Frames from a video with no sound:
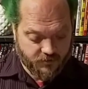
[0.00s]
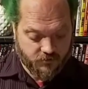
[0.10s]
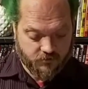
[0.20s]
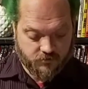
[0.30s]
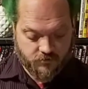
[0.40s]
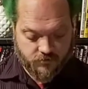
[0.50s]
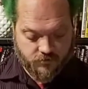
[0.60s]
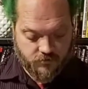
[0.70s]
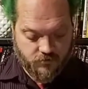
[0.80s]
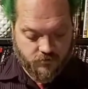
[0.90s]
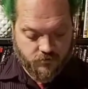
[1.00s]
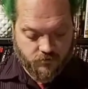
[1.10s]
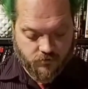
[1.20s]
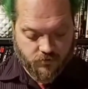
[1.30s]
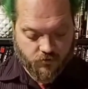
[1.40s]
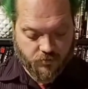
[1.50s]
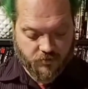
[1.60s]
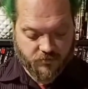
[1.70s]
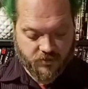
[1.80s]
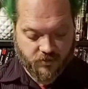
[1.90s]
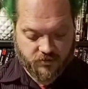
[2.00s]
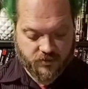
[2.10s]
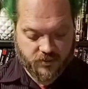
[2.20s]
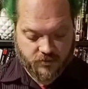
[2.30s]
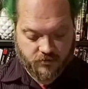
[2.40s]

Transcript: I'm going to open up the darts here.